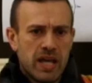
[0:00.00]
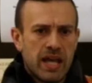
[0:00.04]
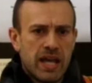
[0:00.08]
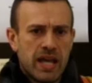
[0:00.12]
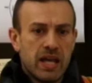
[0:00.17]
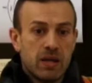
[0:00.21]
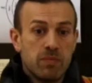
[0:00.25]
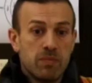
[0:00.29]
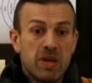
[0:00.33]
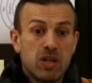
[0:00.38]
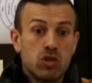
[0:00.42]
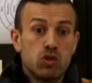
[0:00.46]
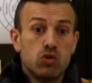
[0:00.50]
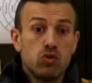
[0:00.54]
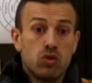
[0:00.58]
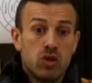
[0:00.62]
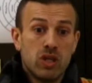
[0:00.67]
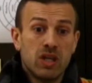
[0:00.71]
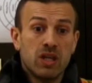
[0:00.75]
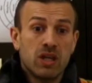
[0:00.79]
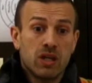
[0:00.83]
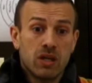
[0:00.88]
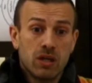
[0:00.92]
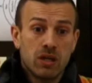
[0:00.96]
or the egg, makes you
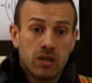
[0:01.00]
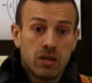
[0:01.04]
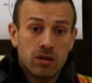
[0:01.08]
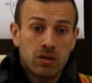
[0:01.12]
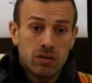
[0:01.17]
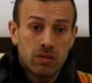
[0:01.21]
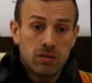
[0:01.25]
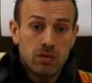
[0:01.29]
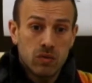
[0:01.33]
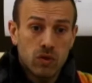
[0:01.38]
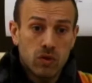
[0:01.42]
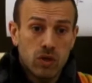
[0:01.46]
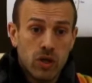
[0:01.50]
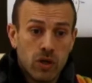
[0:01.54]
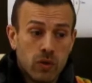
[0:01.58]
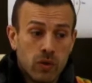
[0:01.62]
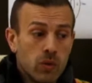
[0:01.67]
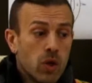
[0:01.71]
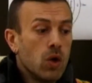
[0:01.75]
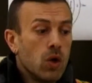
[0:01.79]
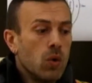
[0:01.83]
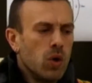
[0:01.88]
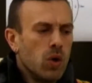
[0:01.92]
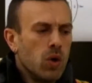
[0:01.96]
think. You
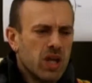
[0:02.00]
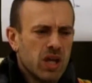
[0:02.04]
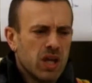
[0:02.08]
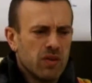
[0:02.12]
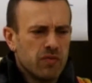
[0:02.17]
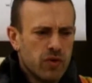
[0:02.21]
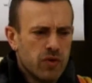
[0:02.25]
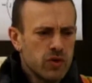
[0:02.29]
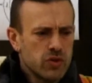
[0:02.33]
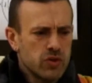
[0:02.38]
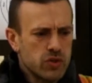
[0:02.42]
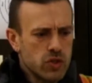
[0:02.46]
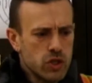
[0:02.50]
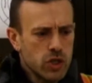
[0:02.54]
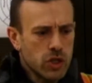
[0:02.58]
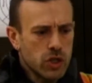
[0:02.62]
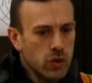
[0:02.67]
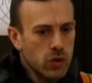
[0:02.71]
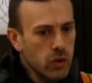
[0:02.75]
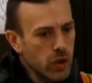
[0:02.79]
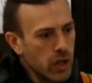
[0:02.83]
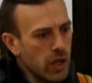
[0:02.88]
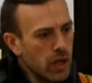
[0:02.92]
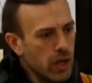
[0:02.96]
know, what came first, the
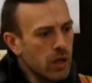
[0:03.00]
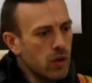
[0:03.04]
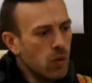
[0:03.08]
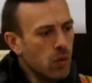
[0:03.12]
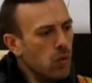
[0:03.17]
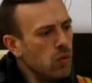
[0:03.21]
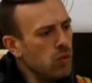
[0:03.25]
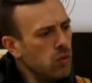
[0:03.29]
chicken or the egg?